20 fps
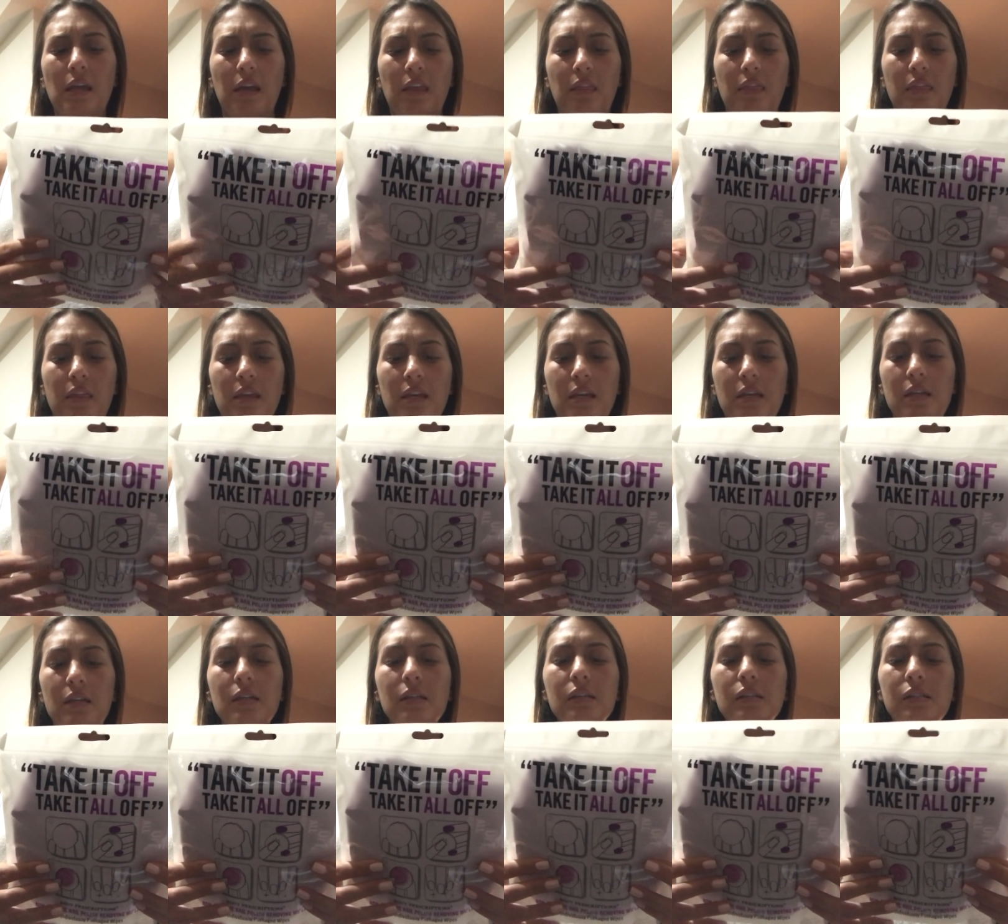Like
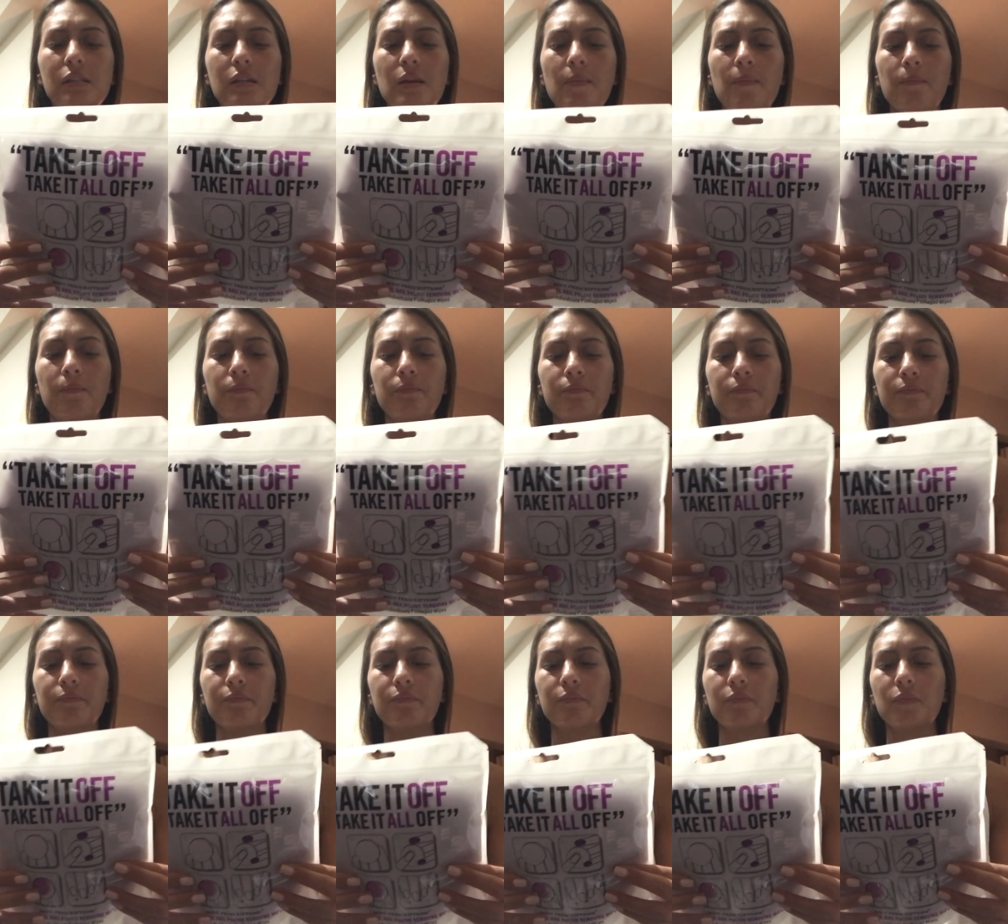these
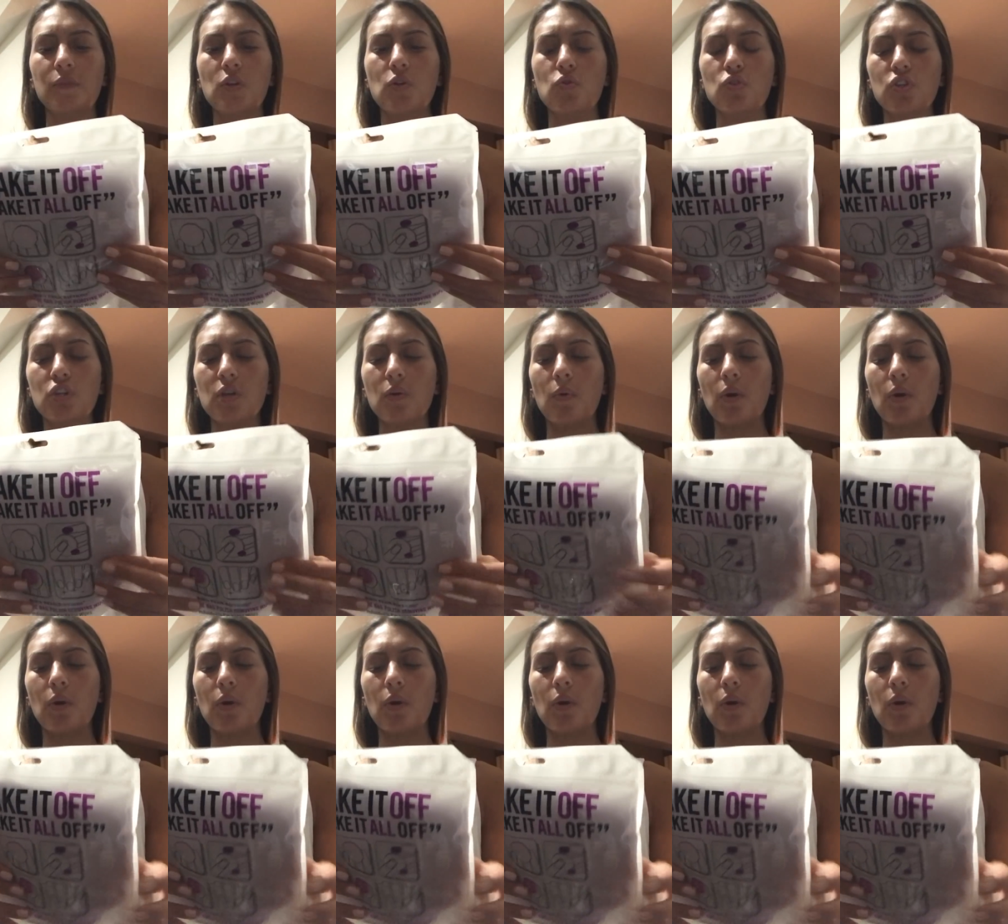usually